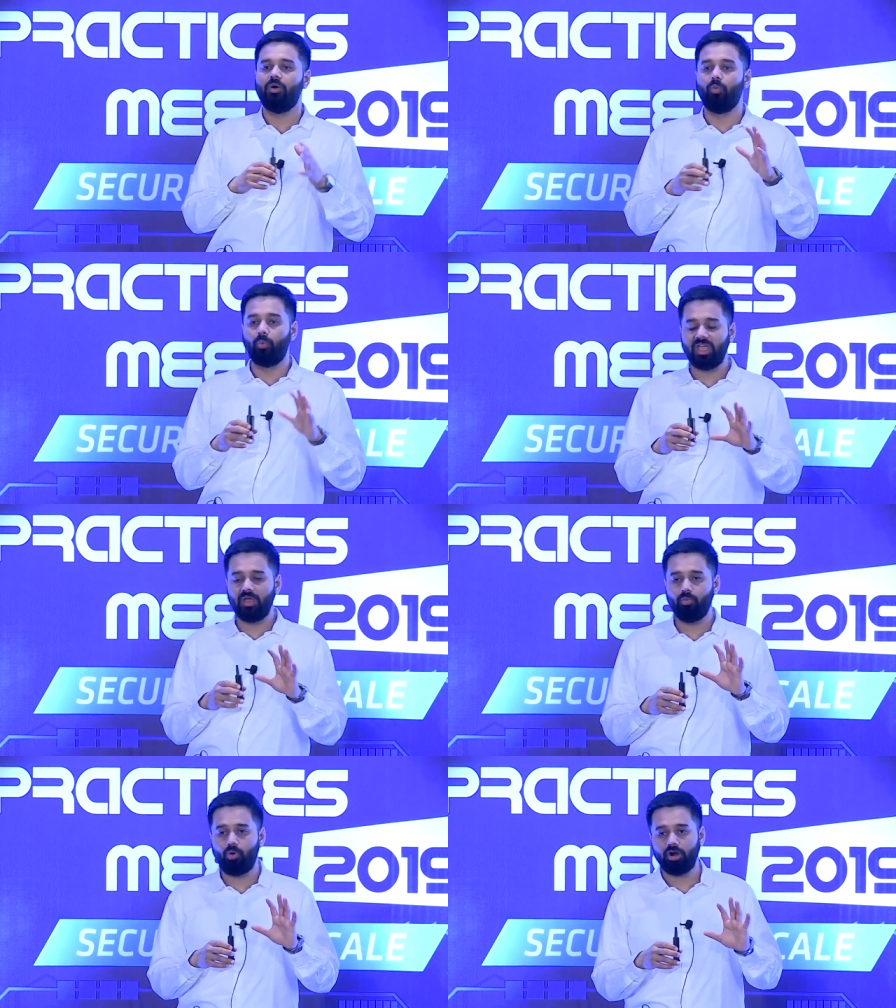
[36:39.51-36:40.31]
We
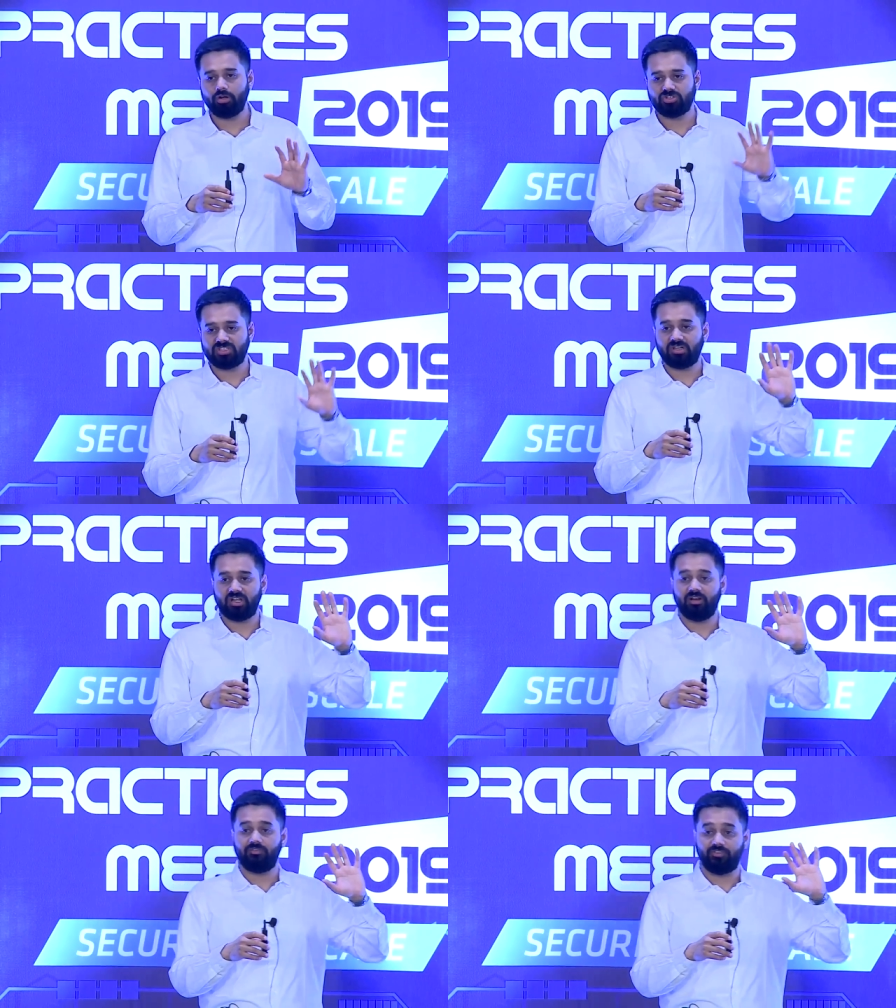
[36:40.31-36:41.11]
want to sit
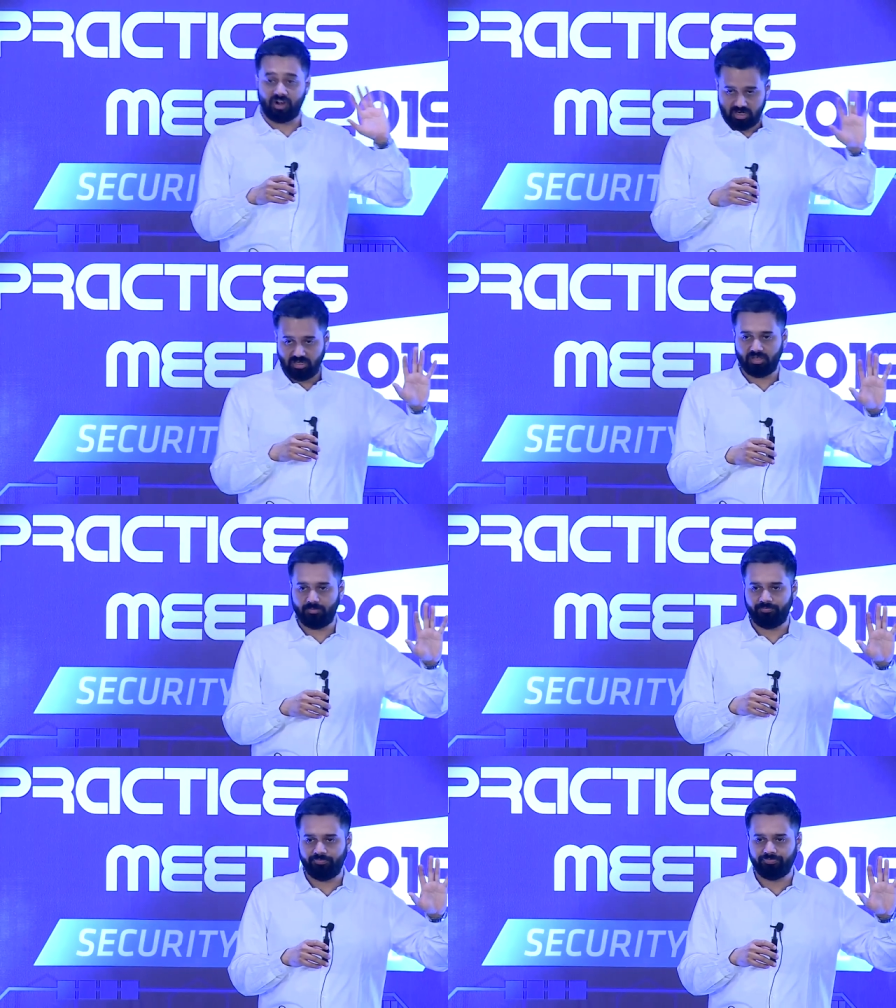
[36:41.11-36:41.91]
in front
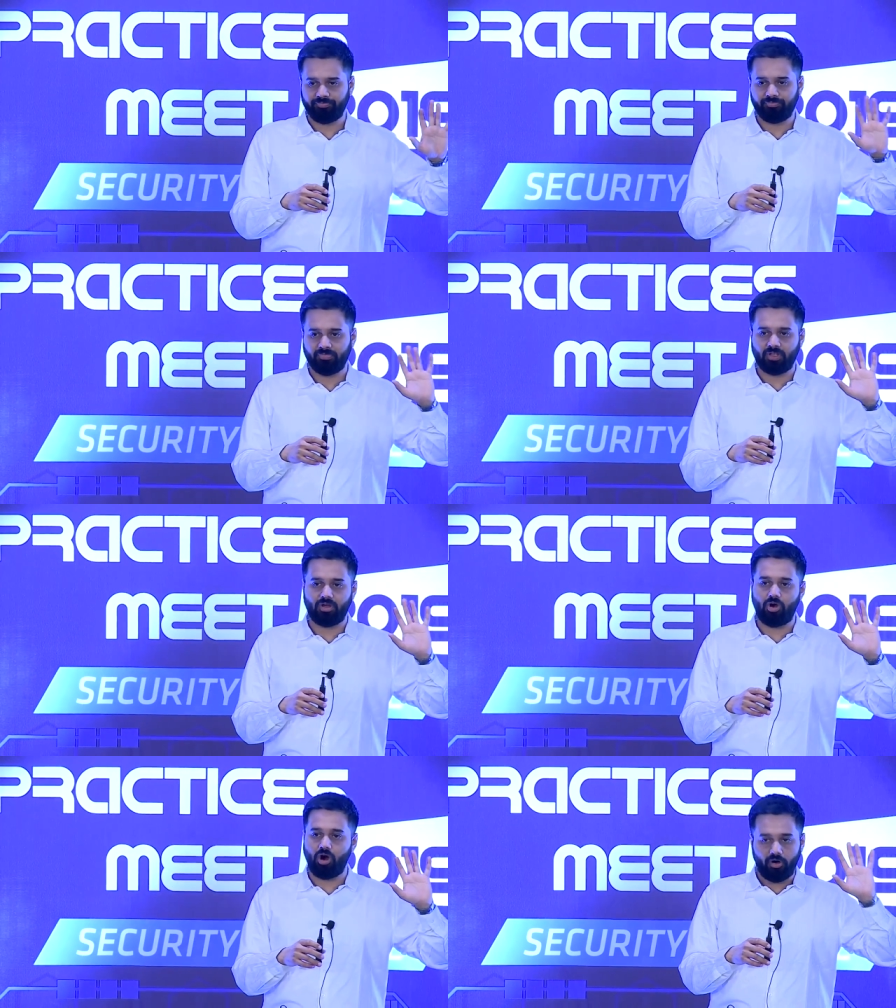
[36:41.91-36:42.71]

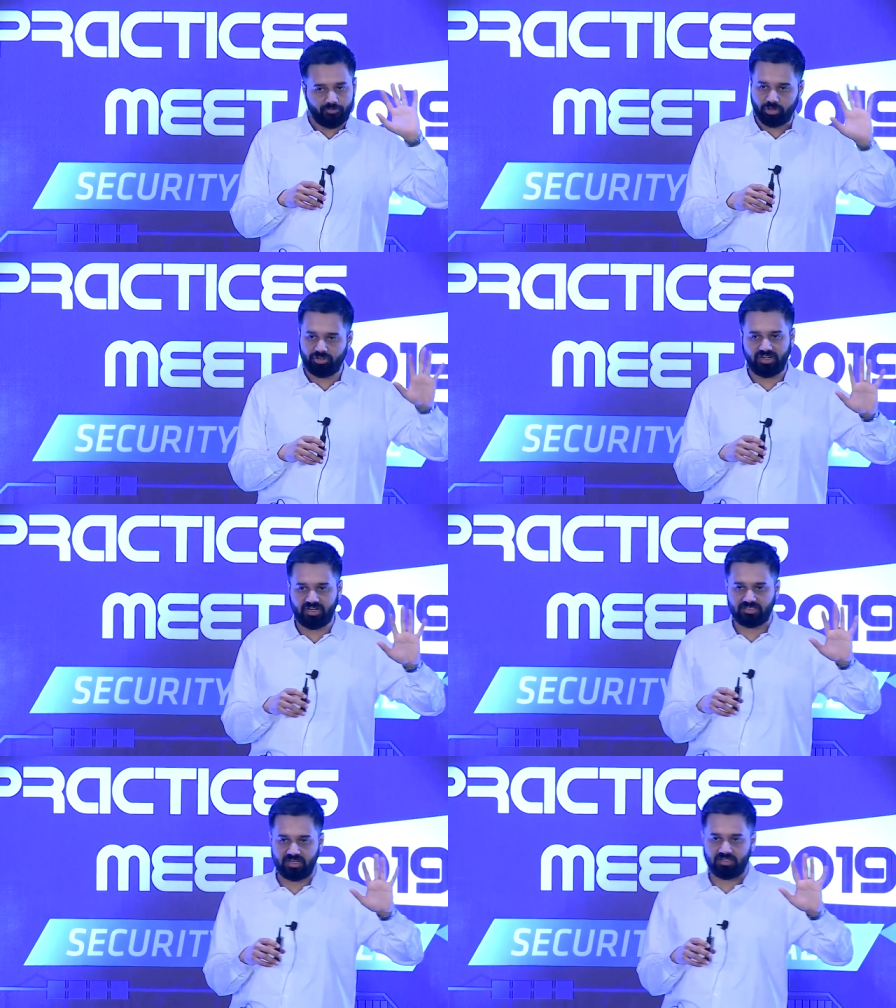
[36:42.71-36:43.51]
of all your
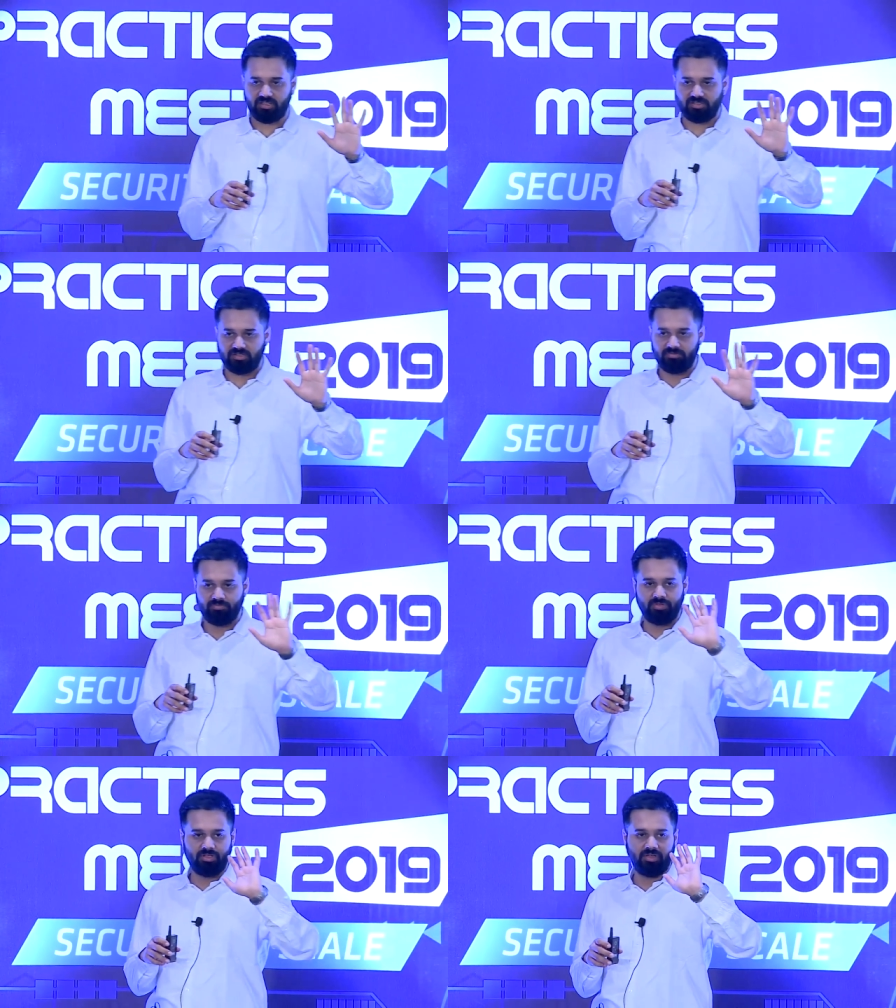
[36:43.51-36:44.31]
data centers
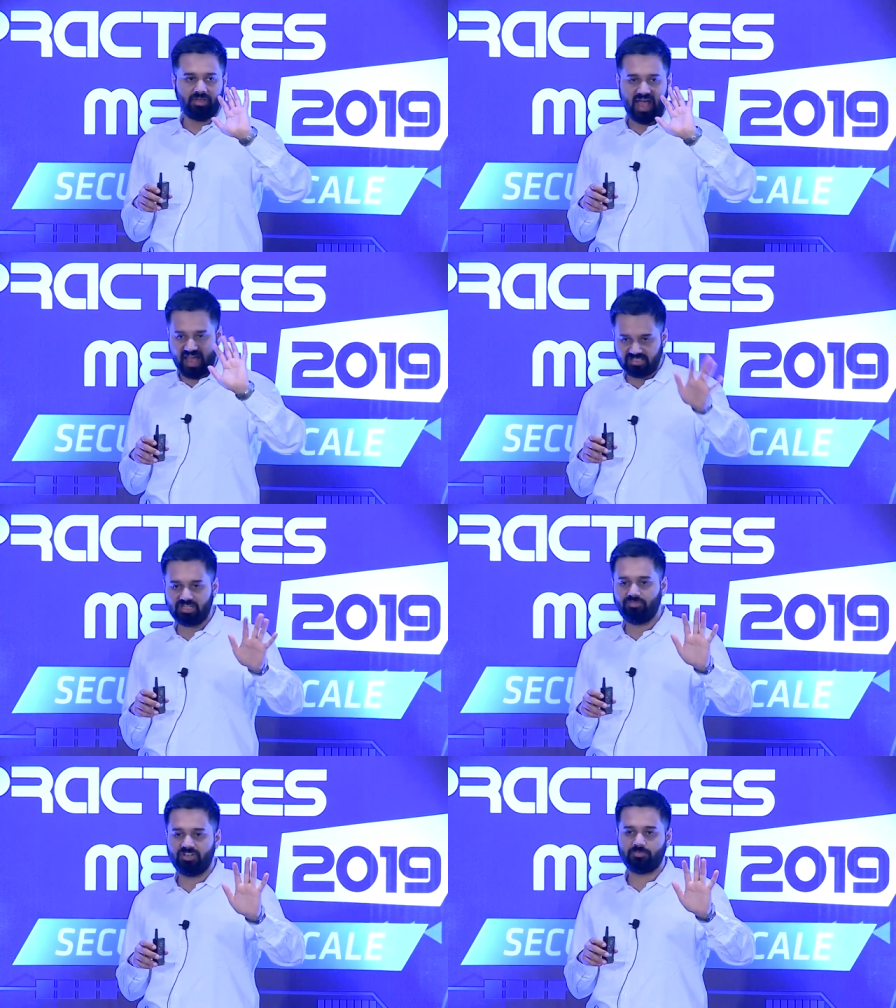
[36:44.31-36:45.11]
as a
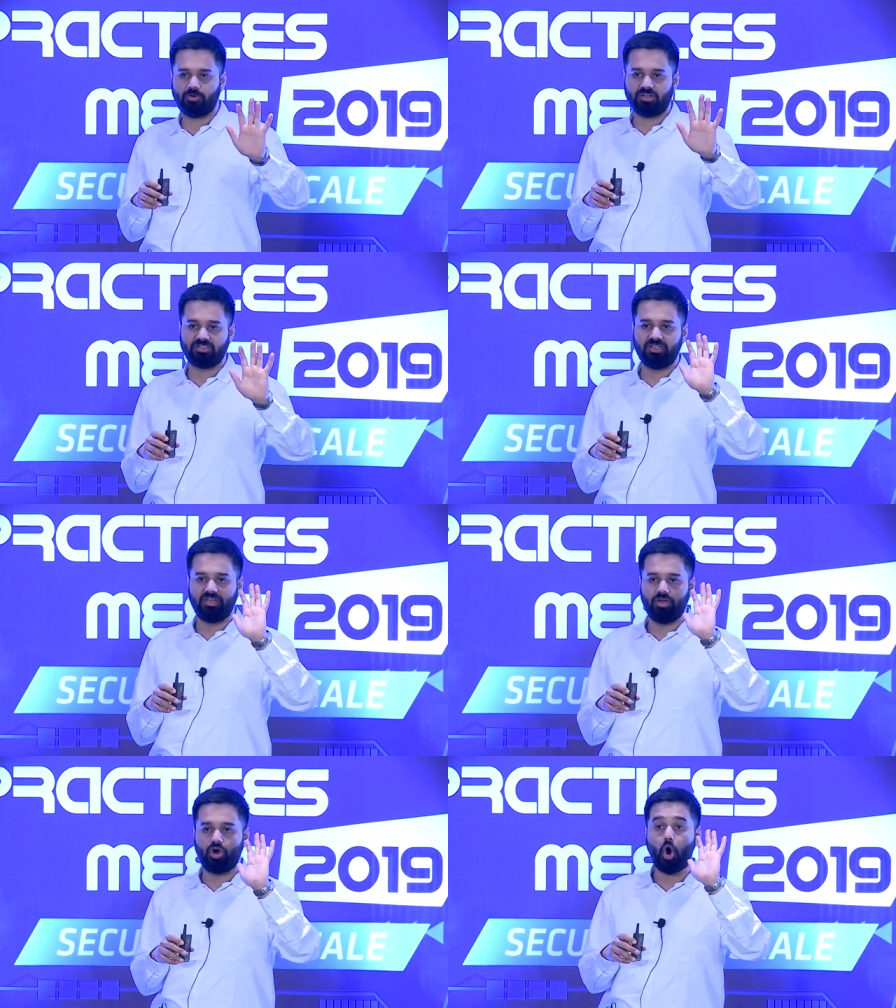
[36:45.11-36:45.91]
reverse proxy
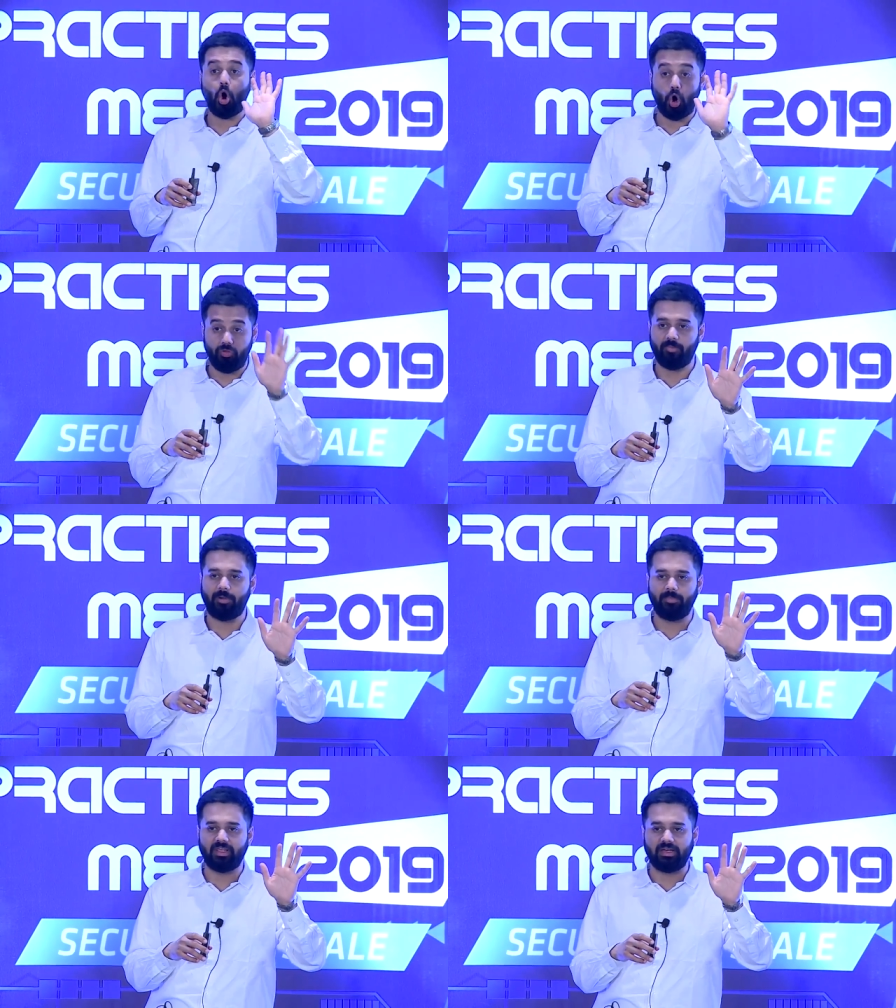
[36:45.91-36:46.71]
on the
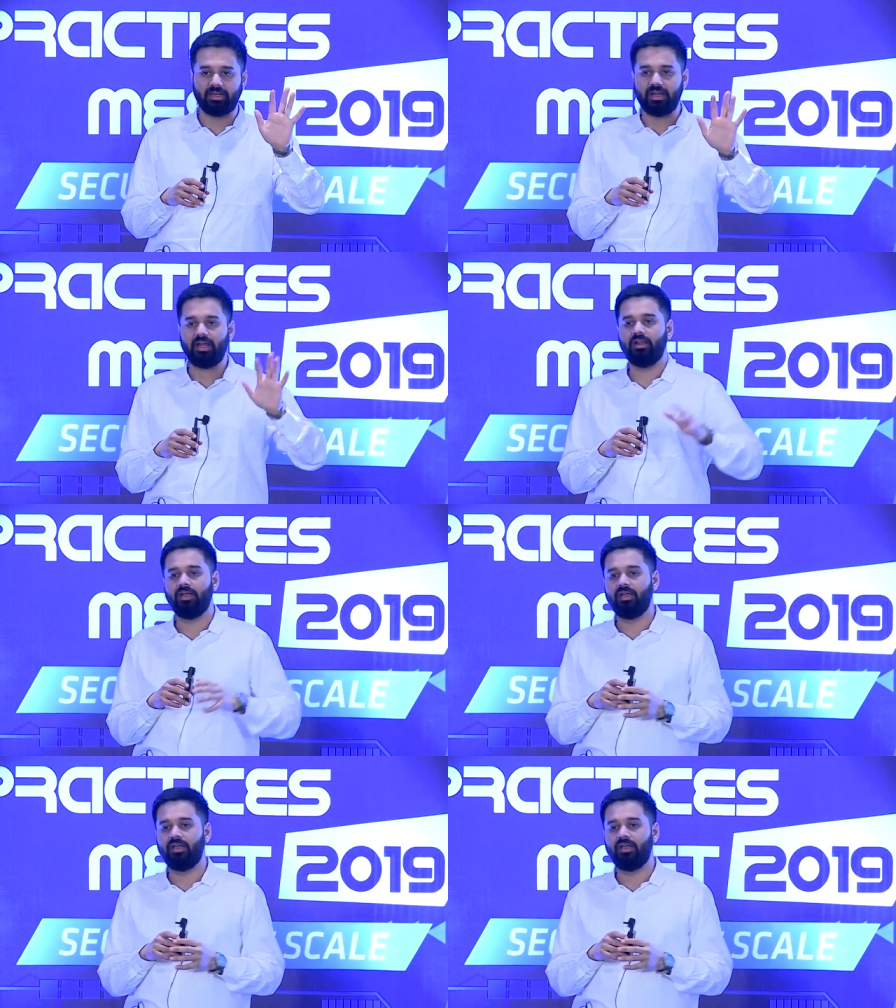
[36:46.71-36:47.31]
public internet,